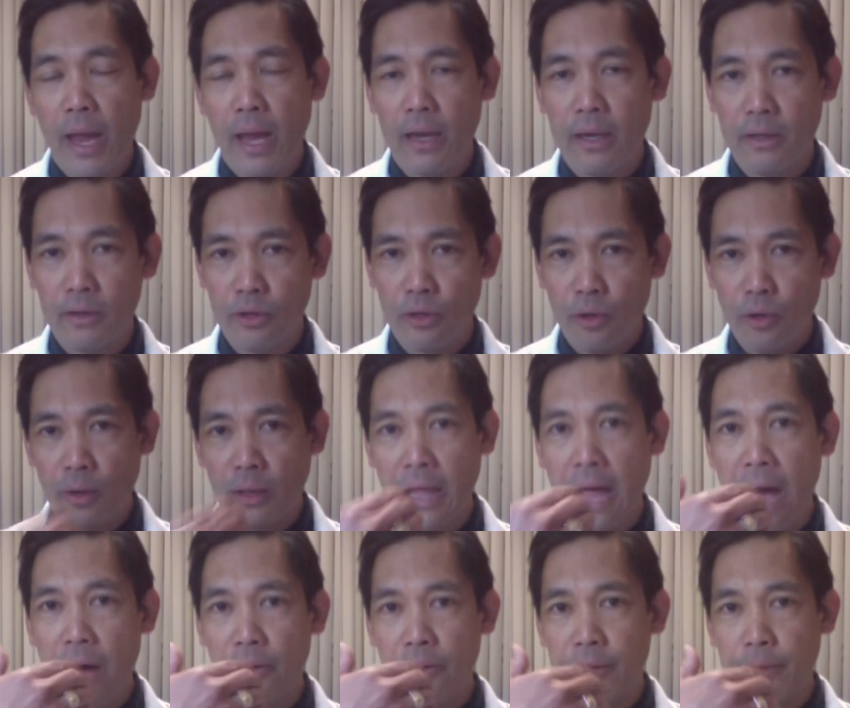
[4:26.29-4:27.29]
and you
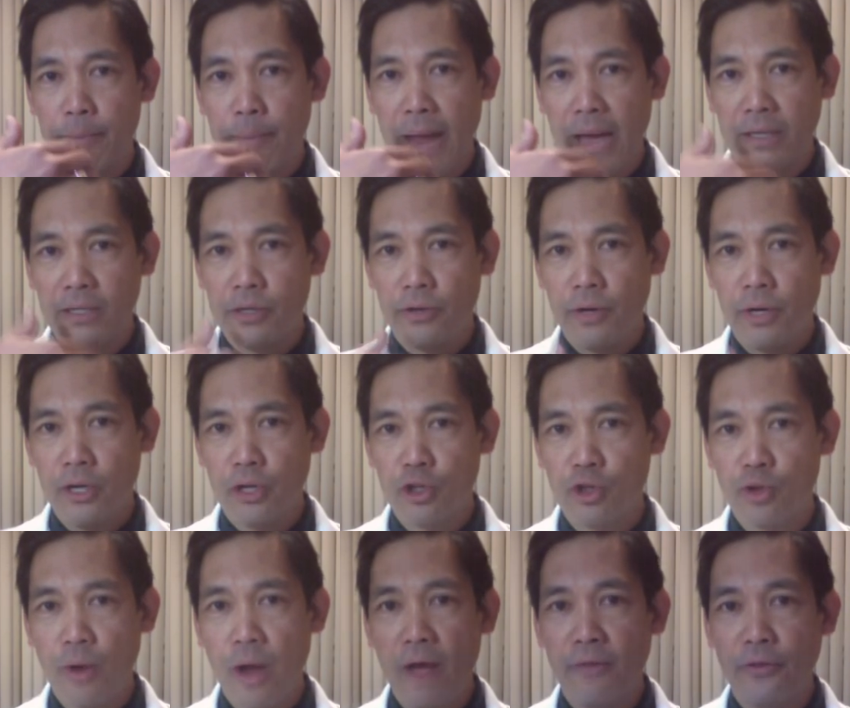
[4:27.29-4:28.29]
allow the bacteria to
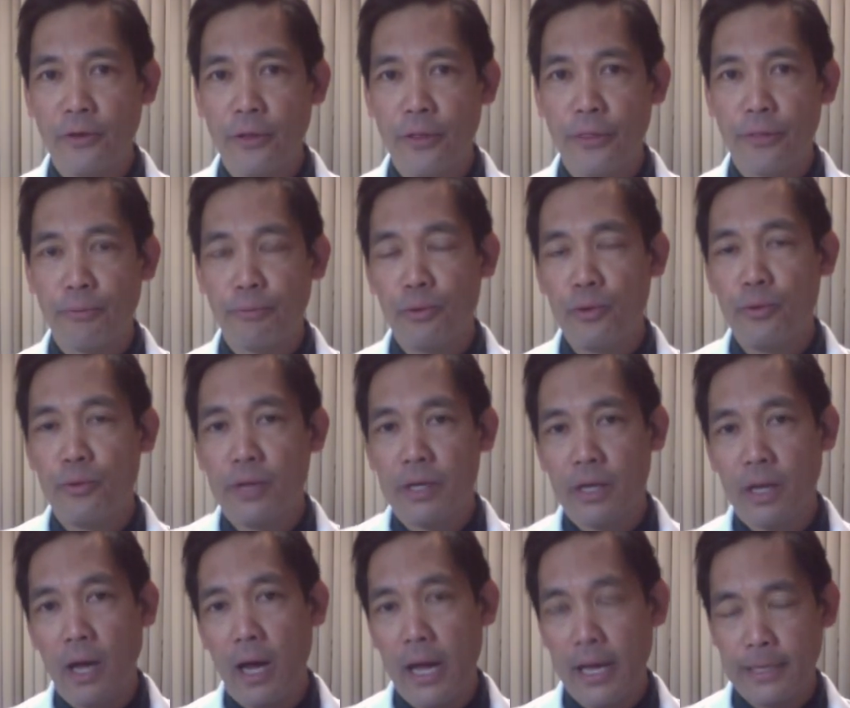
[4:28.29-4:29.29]
travel through the
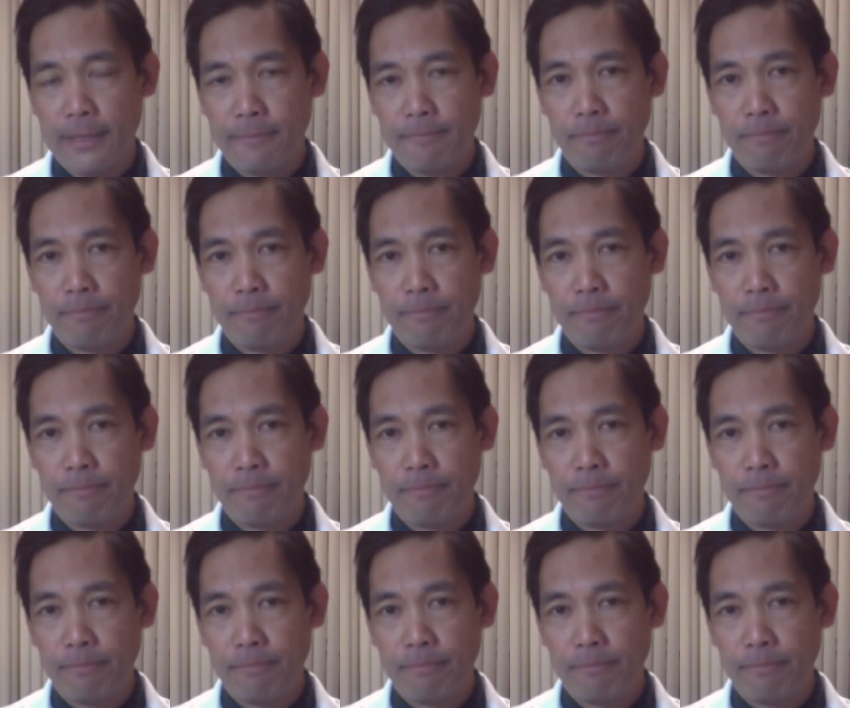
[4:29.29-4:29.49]
gut.